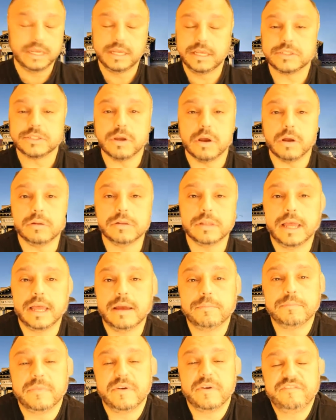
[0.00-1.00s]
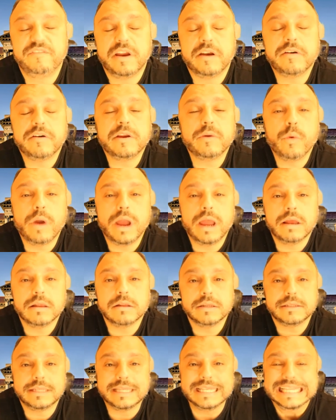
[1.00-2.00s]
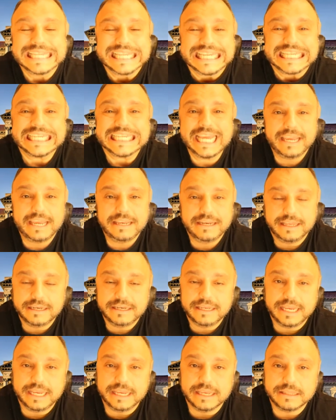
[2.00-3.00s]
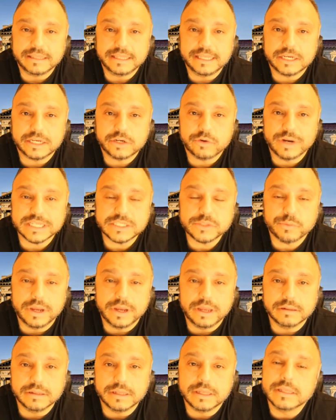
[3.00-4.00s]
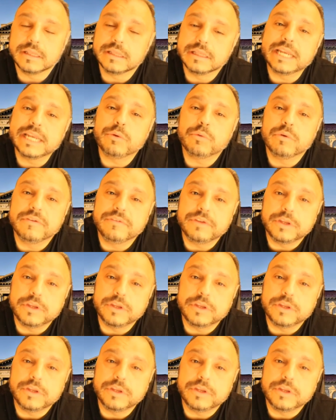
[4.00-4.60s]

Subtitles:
it's all very well delineated in the Cresswell Lit Review